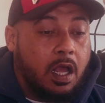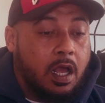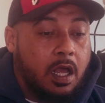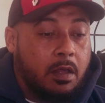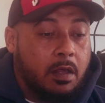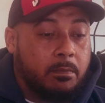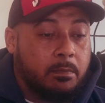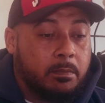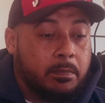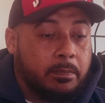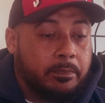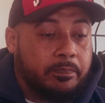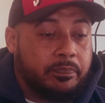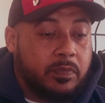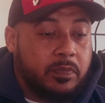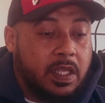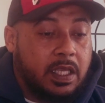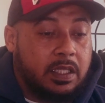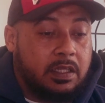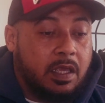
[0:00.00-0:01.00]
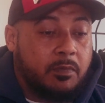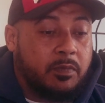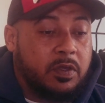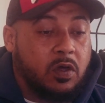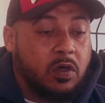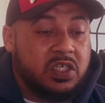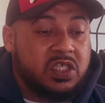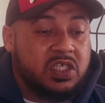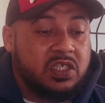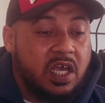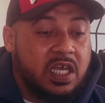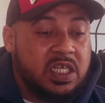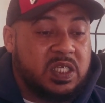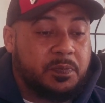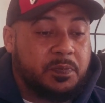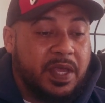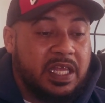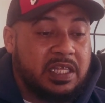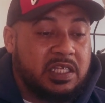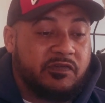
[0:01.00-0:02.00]
Um, then we got Sir
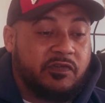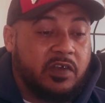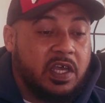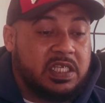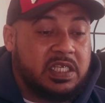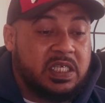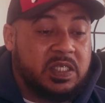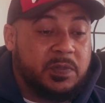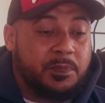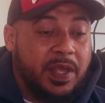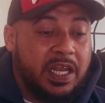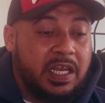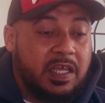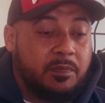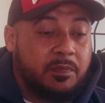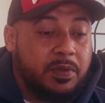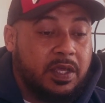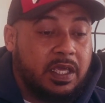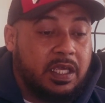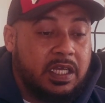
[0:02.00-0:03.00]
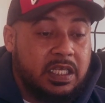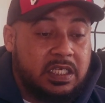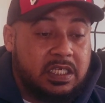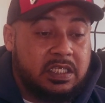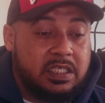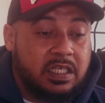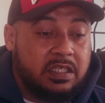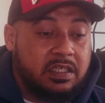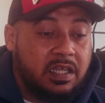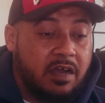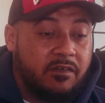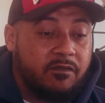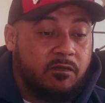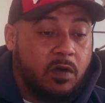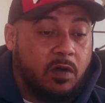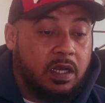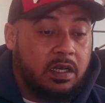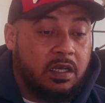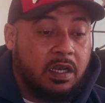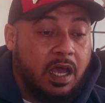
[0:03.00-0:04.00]
Spence versus Benny P. This is a
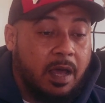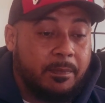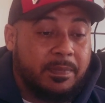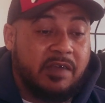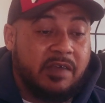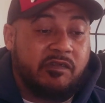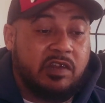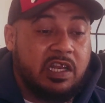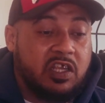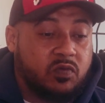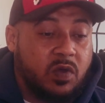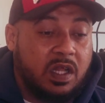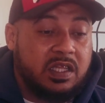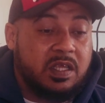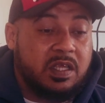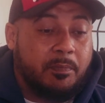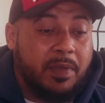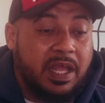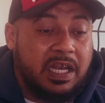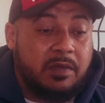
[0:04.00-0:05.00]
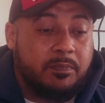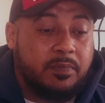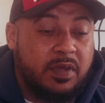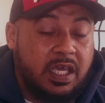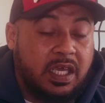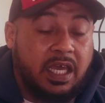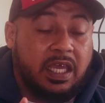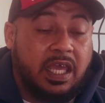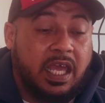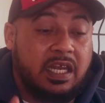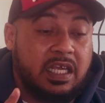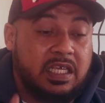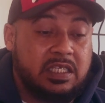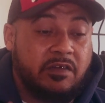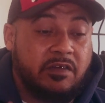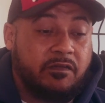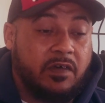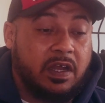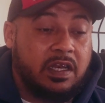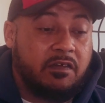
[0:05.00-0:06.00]
tough one. I'm giving this one to Benny P. Again,
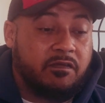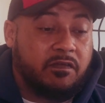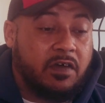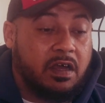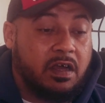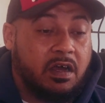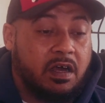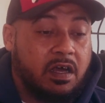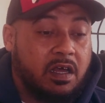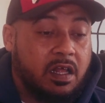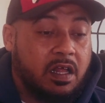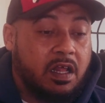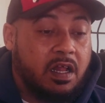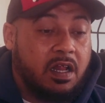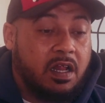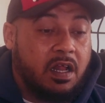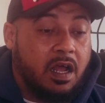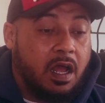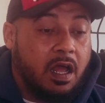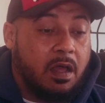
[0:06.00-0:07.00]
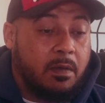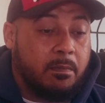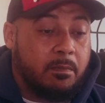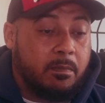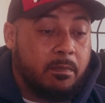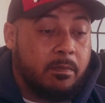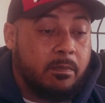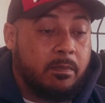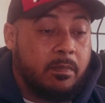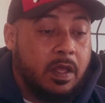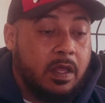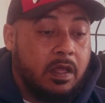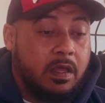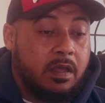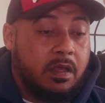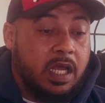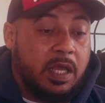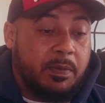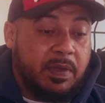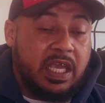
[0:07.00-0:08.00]
he's a funny fucker. Um,
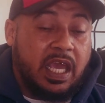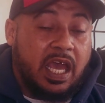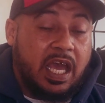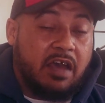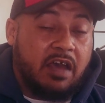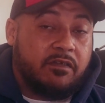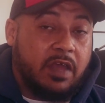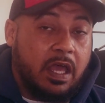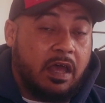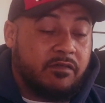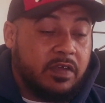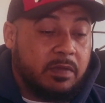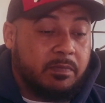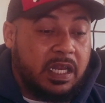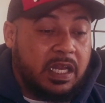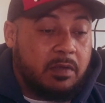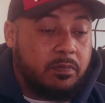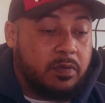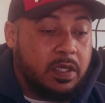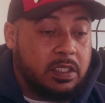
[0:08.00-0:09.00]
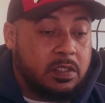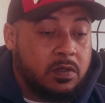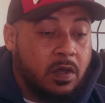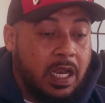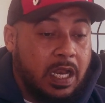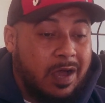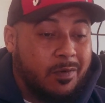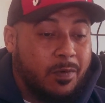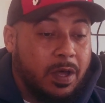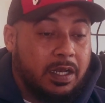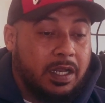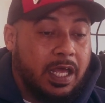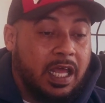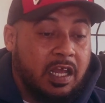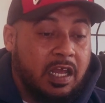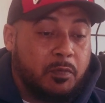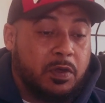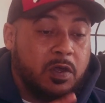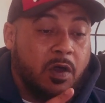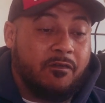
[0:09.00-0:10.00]
but yeah, I, th- I think Benny P's got that one.
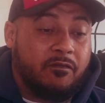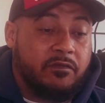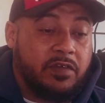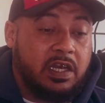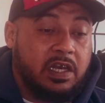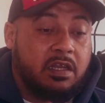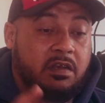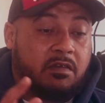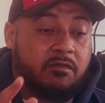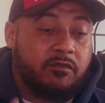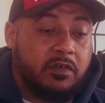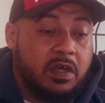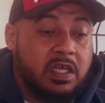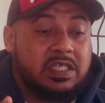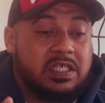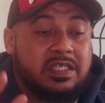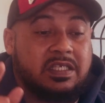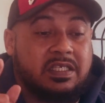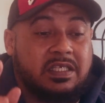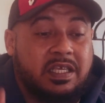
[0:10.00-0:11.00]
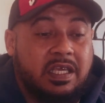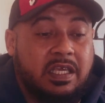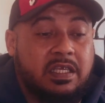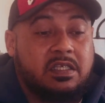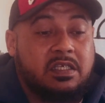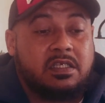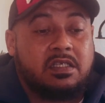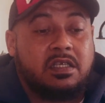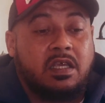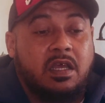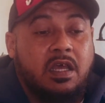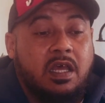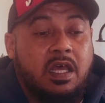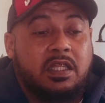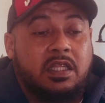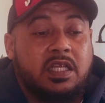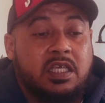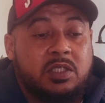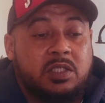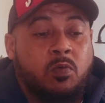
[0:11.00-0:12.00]
And then we got Villain versus Giz.
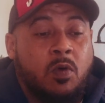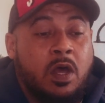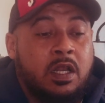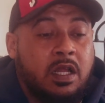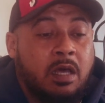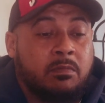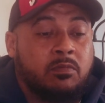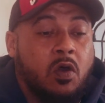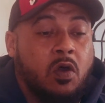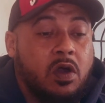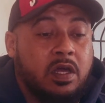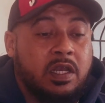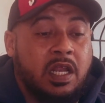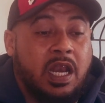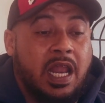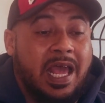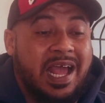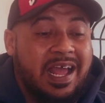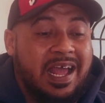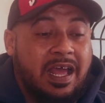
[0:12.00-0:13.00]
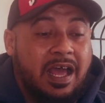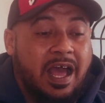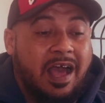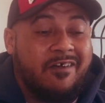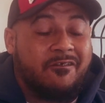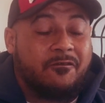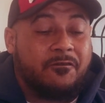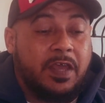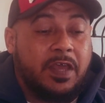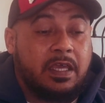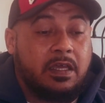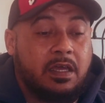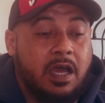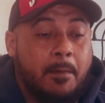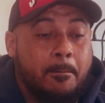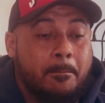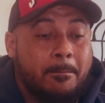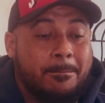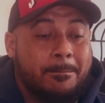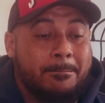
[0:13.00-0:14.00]
This one, I'm not going to lie, I think
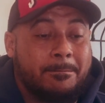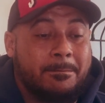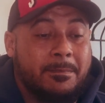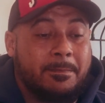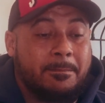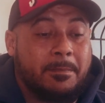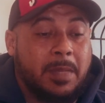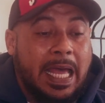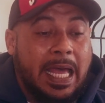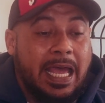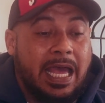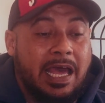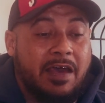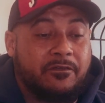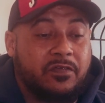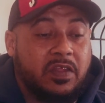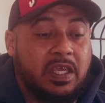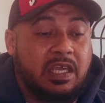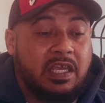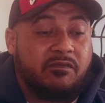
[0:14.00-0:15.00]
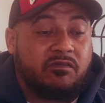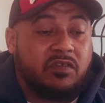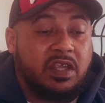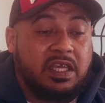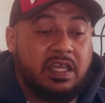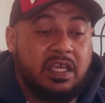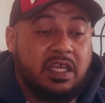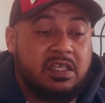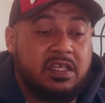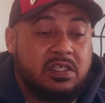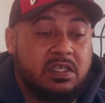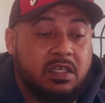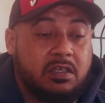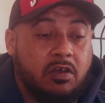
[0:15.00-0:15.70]
I might have to give to Giz,